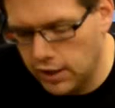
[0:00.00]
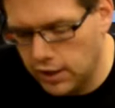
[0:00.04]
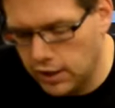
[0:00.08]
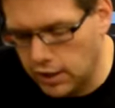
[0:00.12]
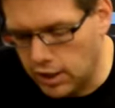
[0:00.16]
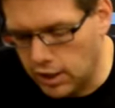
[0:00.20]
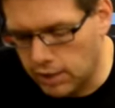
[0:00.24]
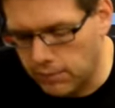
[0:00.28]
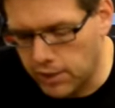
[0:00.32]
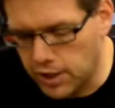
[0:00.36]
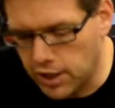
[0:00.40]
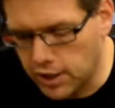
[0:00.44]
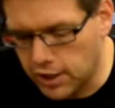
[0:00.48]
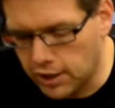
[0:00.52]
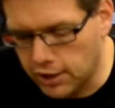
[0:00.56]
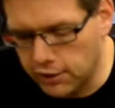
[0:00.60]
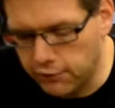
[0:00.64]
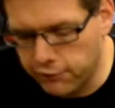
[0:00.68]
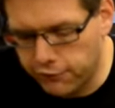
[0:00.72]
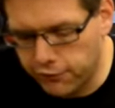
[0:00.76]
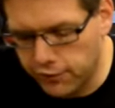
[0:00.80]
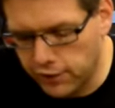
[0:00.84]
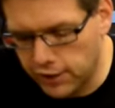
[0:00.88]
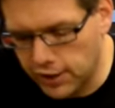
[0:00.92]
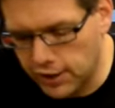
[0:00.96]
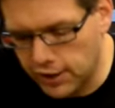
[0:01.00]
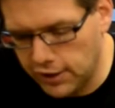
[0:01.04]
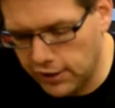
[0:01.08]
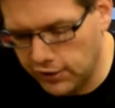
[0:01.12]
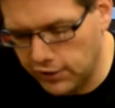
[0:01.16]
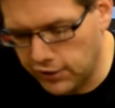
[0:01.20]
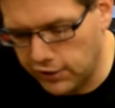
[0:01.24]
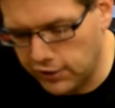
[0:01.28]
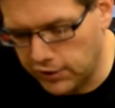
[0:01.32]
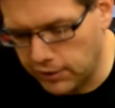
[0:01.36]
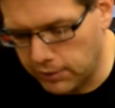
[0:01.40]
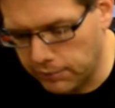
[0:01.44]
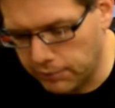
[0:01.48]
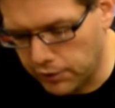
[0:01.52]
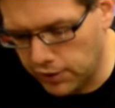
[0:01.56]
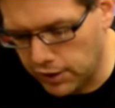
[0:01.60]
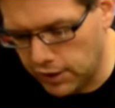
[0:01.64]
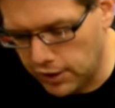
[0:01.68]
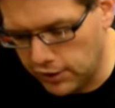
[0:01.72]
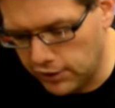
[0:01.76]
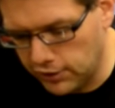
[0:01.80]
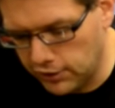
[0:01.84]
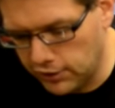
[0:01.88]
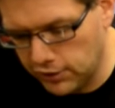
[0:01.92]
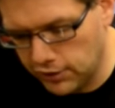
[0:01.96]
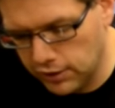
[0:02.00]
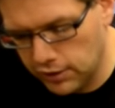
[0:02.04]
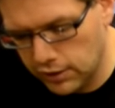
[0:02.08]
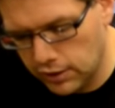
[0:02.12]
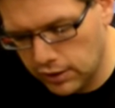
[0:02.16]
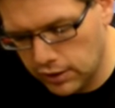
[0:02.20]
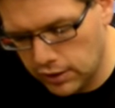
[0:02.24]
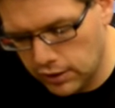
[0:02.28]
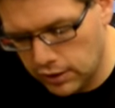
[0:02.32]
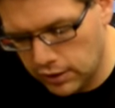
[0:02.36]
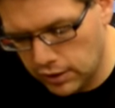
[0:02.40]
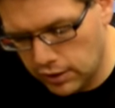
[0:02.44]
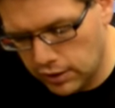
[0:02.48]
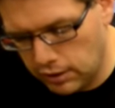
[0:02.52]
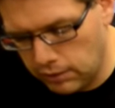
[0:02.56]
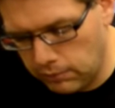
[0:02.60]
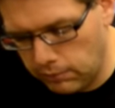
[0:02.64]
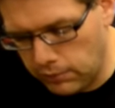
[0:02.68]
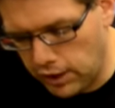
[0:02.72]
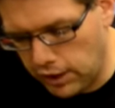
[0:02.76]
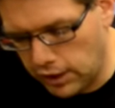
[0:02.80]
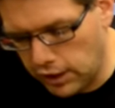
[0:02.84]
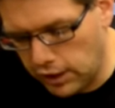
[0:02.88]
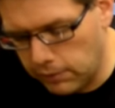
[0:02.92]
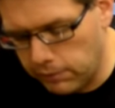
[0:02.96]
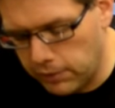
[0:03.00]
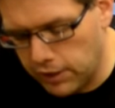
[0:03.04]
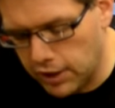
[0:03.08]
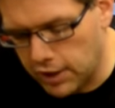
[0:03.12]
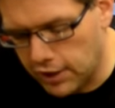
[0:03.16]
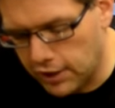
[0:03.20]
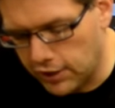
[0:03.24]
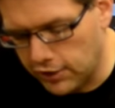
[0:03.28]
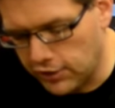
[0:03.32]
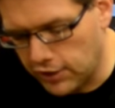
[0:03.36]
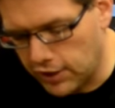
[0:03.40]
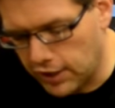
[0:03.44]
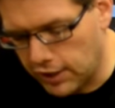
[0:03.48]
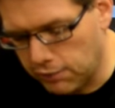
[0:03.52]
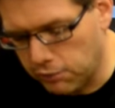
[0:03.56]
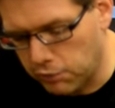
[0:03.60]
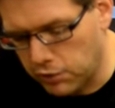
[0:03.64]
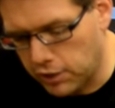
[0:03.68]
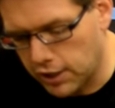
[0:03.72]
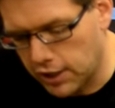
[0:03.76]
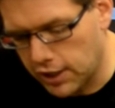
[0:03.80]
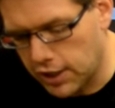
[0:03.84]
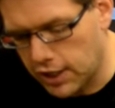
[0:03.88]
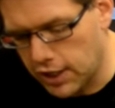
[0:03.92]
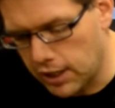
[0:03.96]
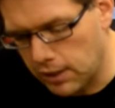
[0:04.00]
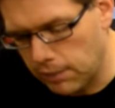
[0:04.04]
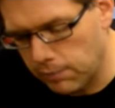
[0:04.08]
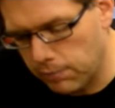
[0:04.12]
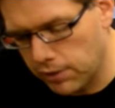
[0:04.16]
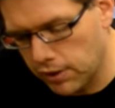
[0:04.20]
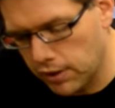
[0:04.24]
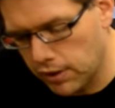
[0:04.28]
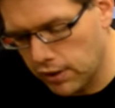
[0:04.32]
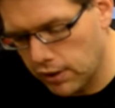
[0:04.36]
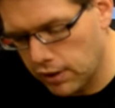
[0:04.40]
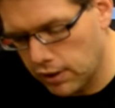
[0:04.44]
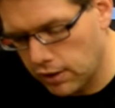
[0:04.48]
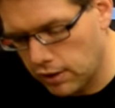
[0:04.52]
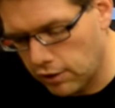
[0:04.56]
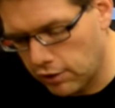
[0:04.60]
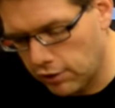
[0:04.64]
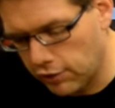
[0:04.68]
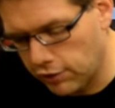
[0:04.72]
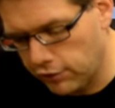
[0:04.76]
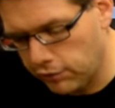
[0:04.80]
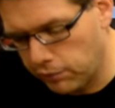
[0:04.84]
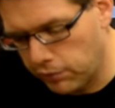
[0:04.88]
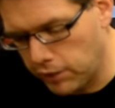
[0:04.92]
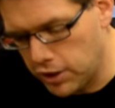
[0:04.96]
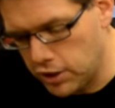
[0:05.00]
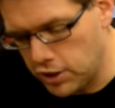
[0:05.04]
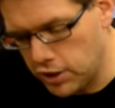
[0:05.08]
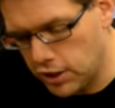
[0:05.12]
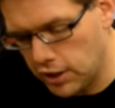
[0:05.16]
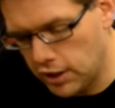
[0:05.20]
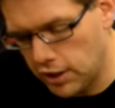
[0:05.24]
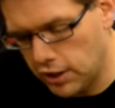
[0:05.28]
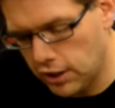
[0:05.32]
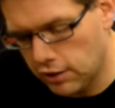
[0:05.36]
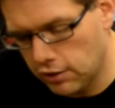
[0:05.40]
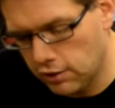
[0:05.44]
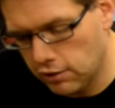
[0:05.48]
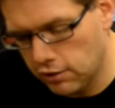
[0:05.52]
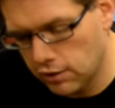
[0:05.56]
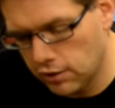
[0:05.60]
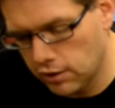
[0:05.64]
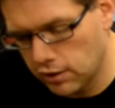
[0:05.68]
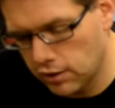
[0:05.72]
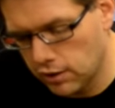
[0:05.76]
Now I'm not going to fully disassemble this, mainly because I want to keep our switch in here.